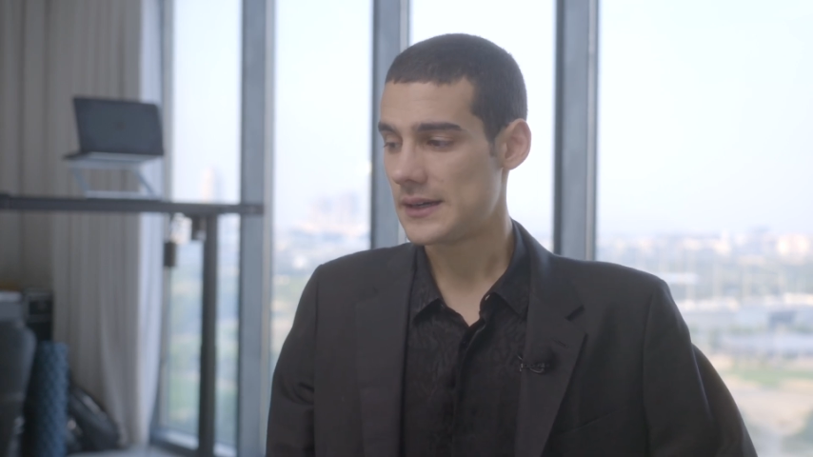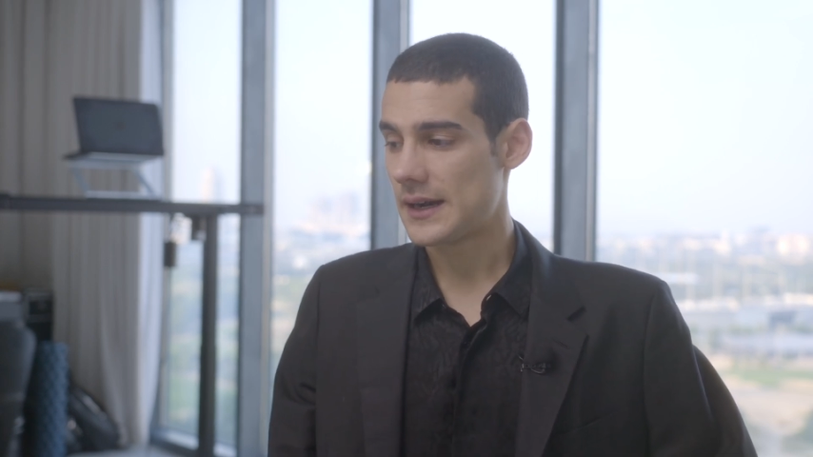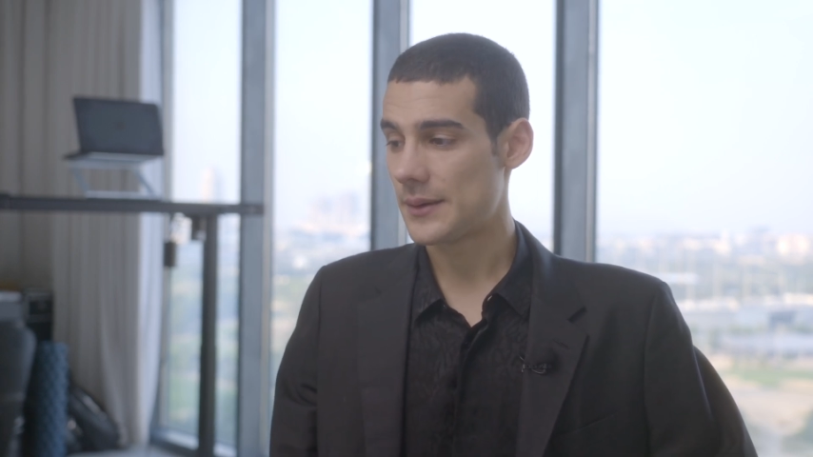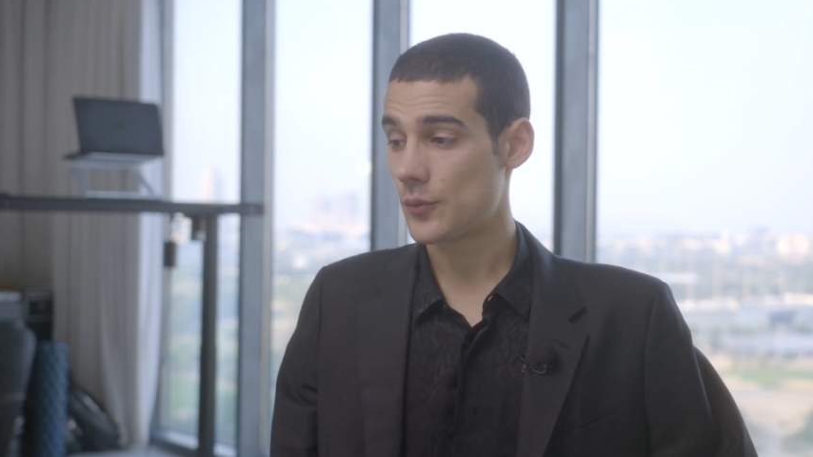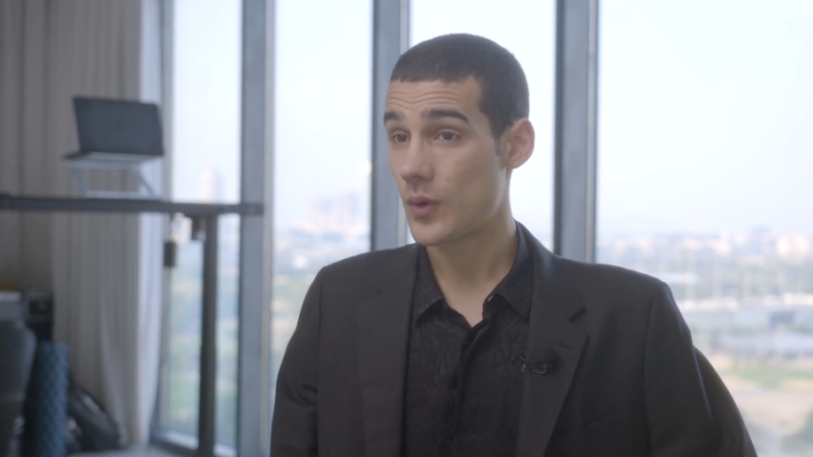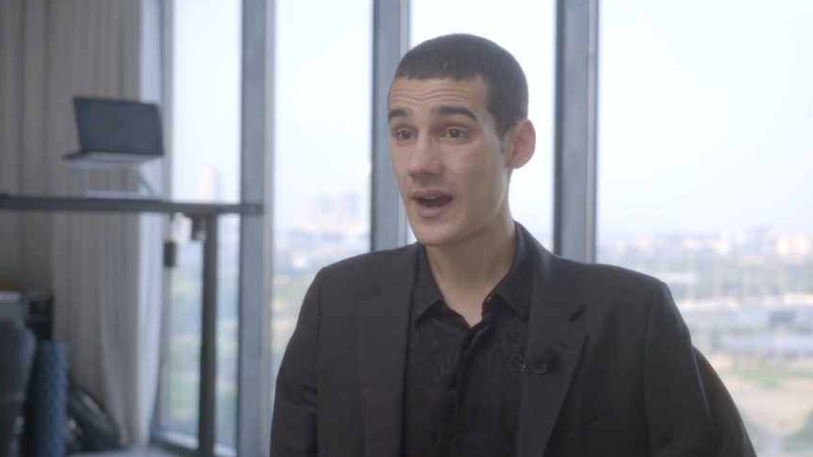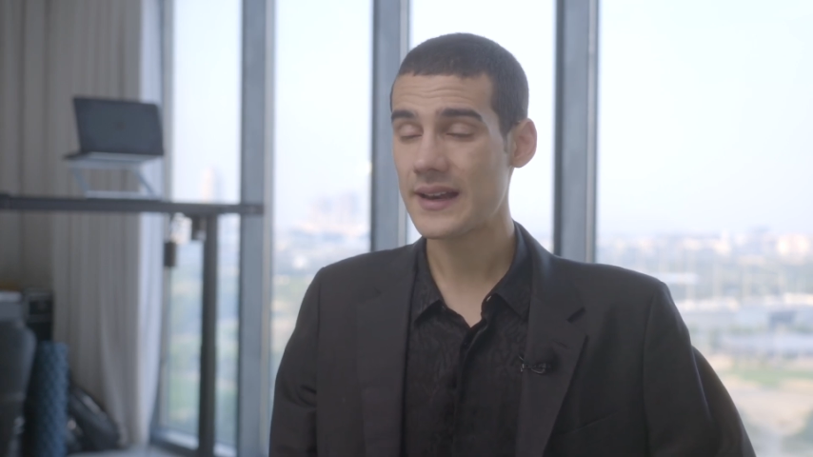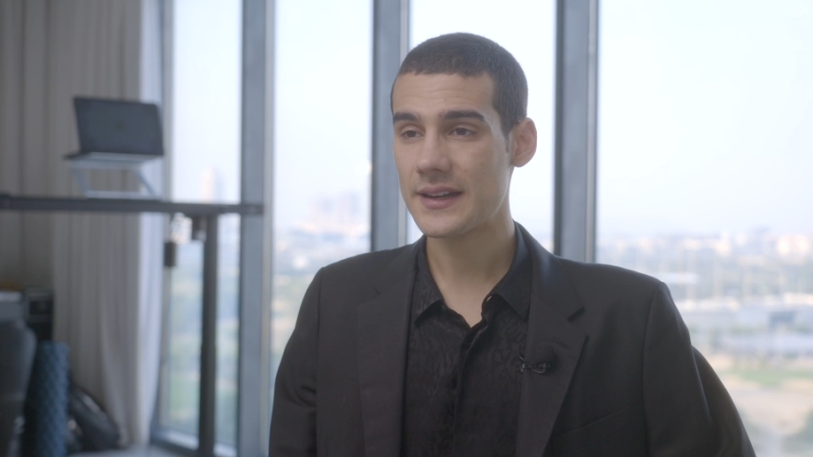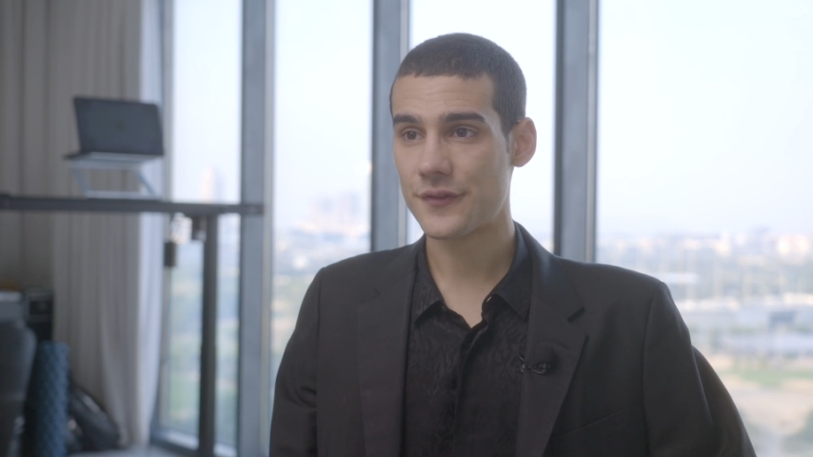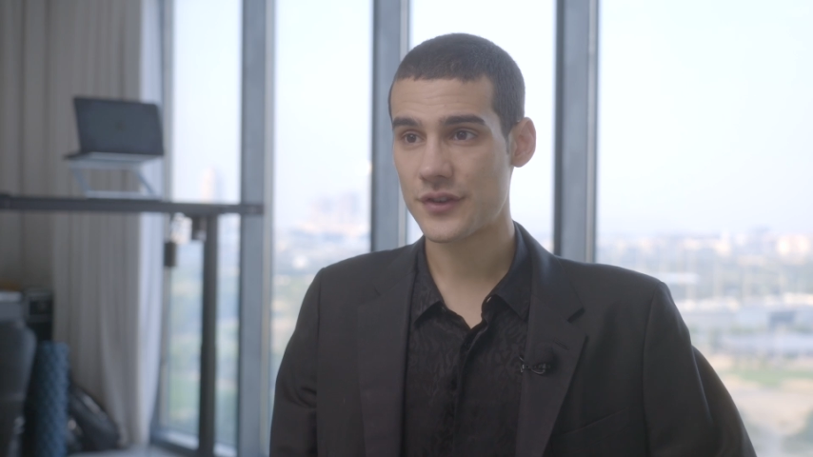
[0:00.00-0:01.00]

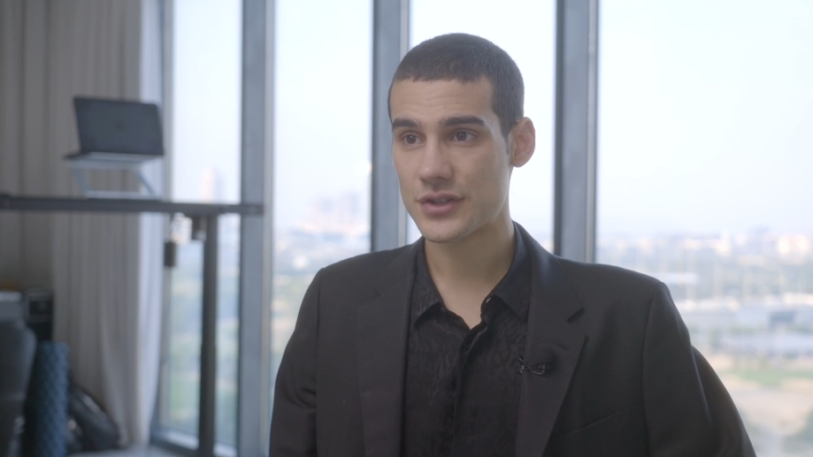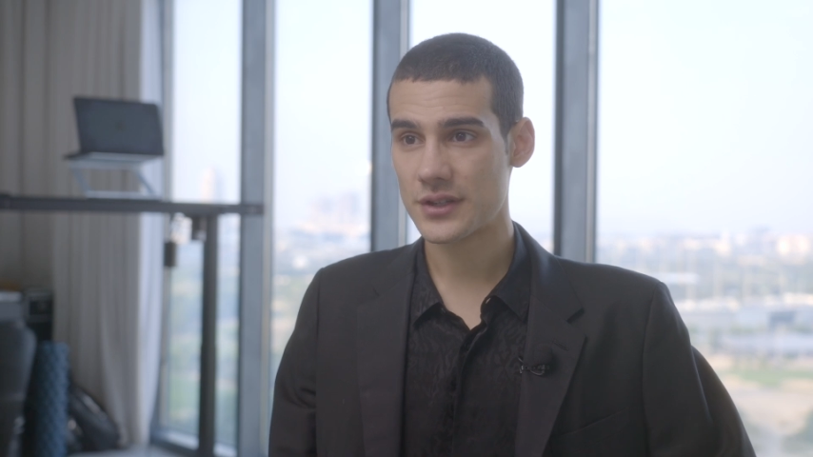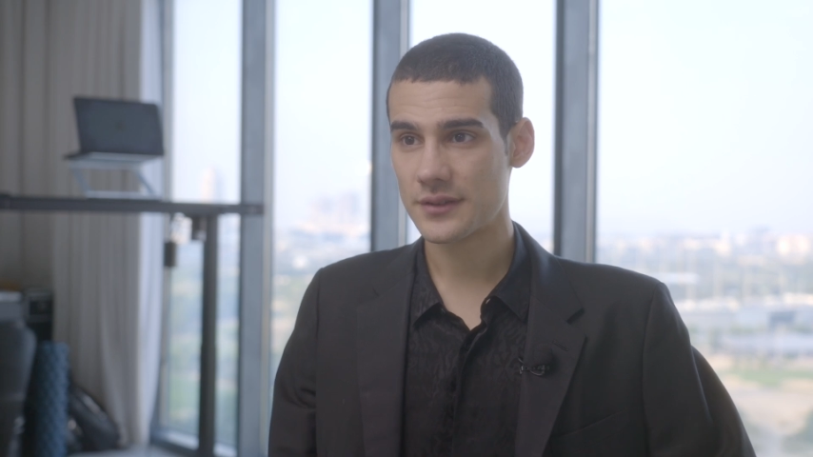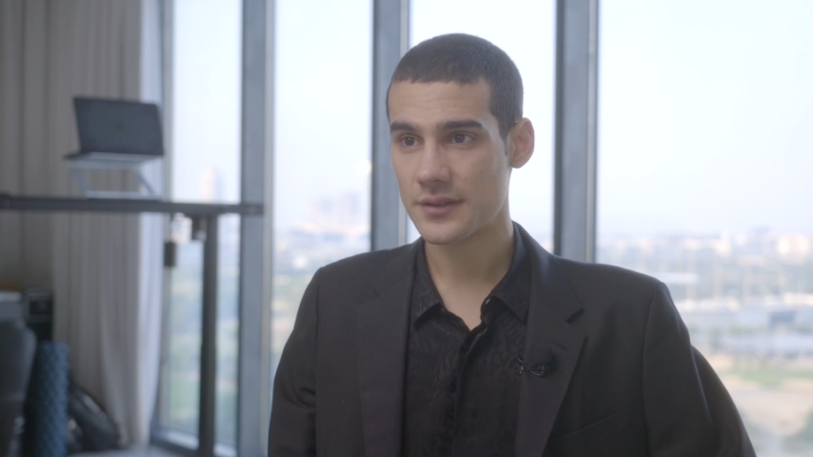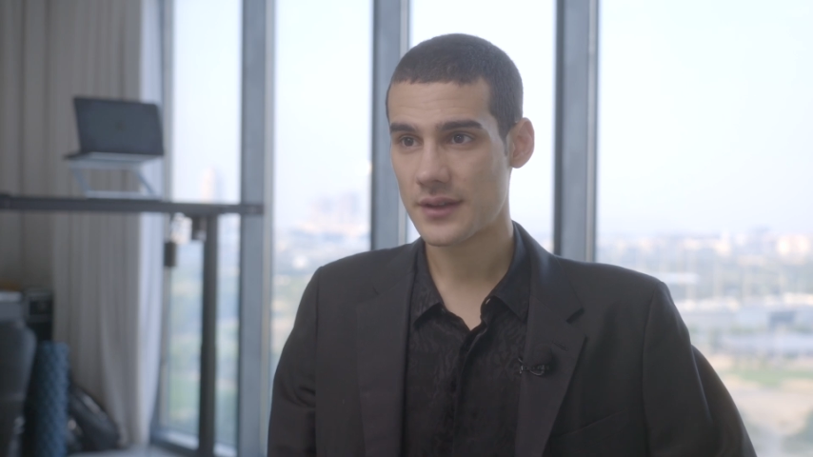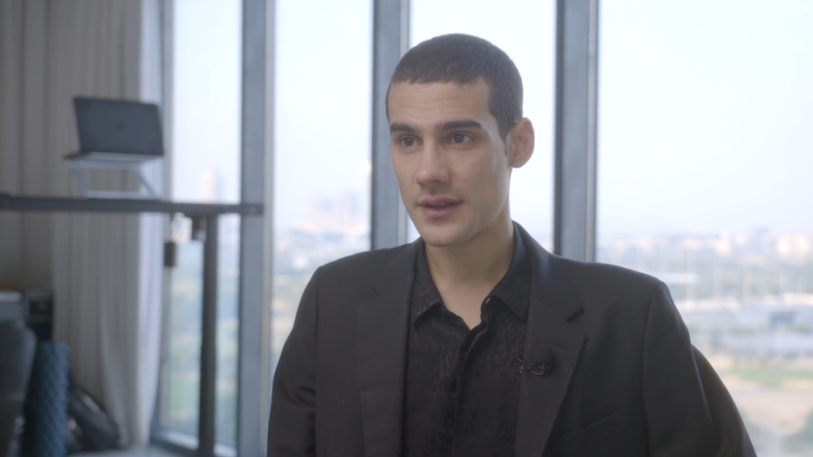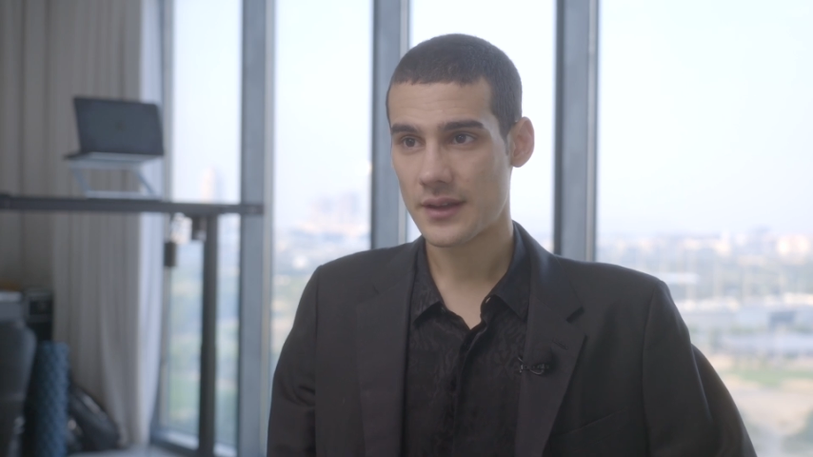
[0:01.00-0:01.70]
While inefficient,